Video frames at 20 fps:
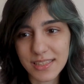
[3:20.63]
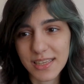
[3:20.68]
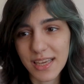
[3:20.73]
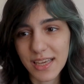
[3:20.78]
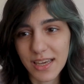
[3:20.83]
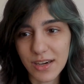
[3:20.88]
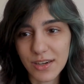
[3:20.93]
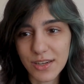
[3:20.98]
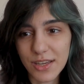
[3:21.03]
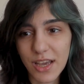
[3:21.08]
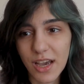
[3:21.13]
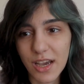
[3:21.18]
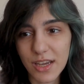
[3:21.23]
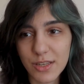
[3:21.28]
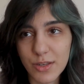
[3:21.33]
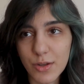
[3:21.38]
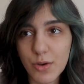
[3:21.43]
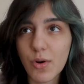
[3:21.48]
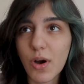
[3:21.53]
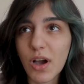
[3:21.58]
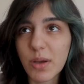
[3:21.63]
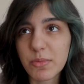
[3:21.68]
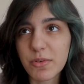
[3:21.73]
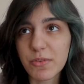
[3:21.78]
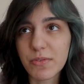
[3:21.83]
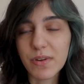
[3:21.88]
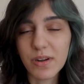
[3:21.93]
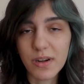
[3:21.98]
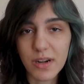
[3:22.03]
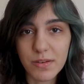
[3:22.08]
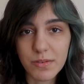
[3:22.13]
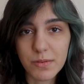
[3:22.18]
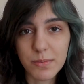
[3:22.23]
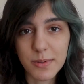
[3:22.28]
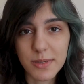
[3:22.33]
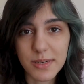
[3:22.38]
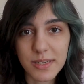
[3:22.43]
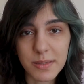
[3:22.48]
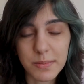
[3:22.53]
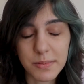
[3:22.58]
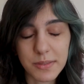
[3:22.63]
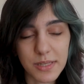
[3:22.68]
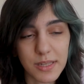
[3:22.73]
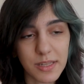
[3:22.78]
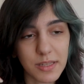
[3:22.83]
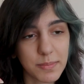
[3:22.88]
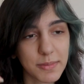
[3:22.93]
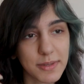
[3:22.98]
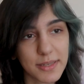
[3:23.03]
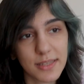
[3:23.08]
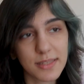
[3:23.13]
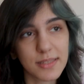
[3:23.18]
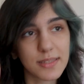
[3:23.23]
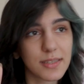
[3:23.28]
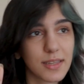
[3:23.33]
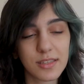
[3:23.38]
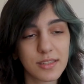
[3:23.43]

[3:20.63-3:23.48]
Yeah, okay, I know, I'm aware. Everybody keeps telling me this.